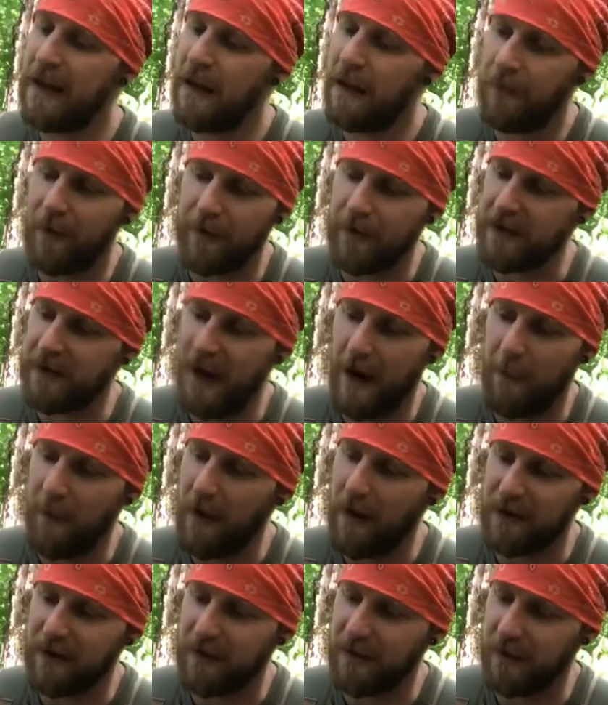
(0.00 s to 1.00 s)
There's not
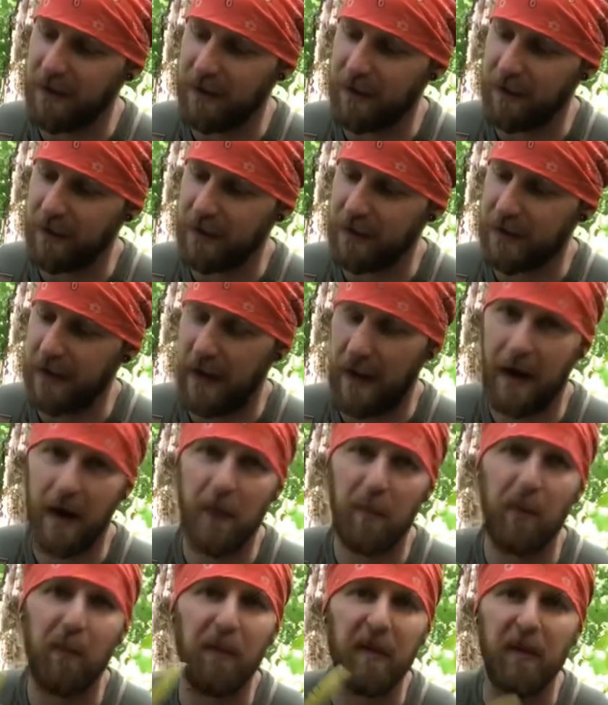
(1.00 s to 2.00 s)
much here. It looks like a
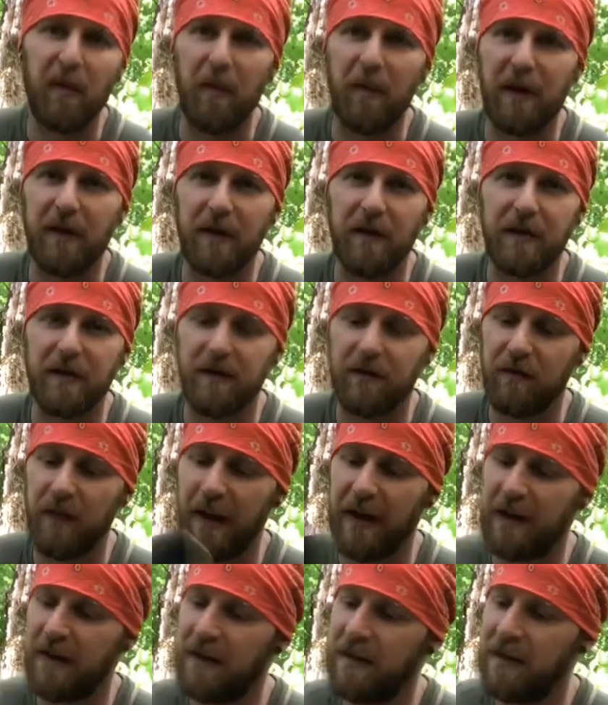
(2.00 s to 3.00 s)
couple millimeters of
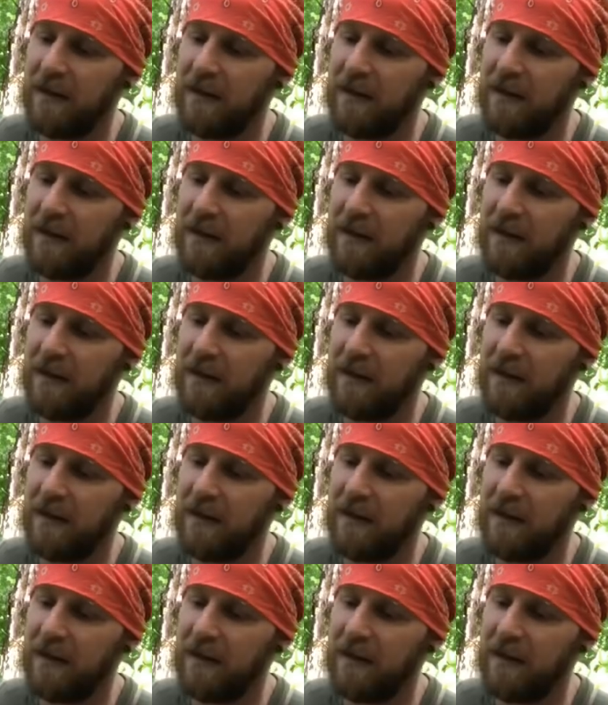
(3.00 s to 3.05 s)
like